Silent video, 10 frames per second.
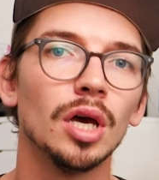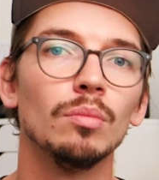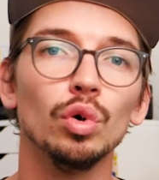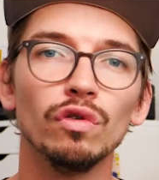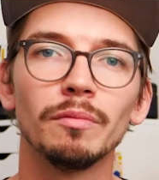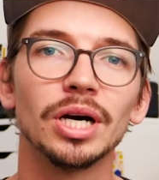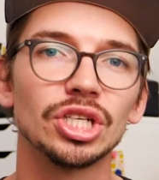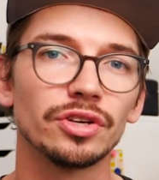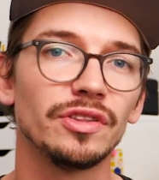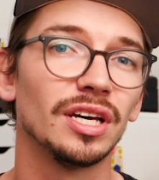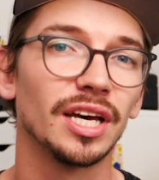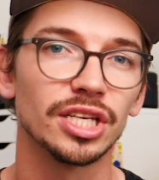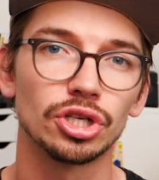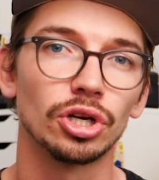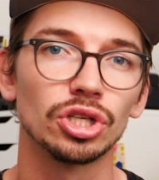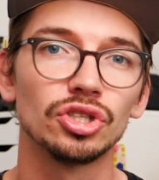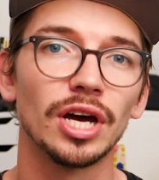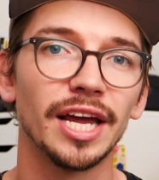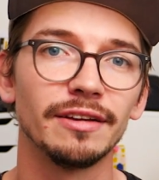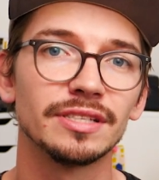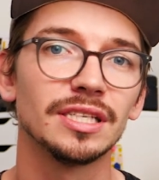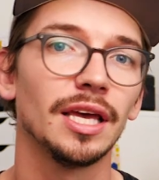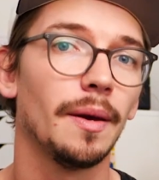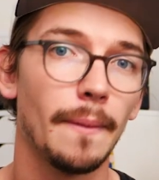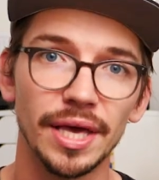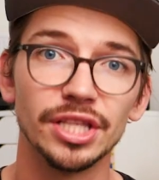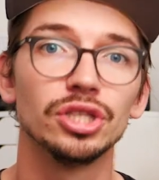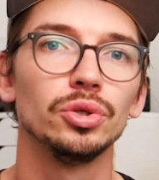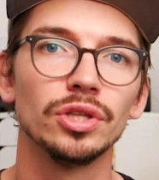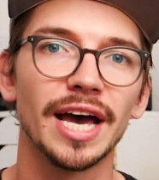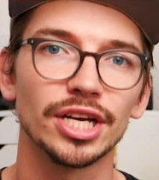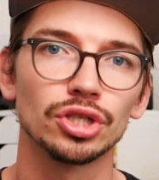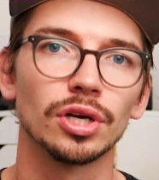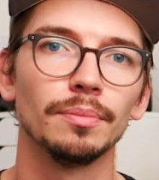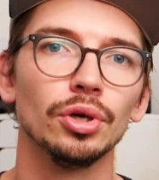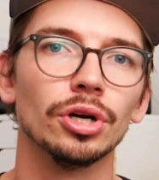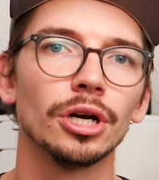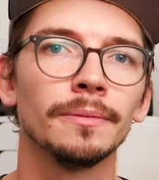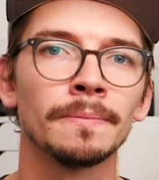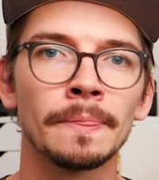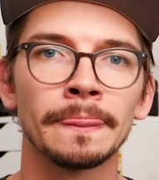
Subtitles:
move a bunch of the external drives into the actual computer,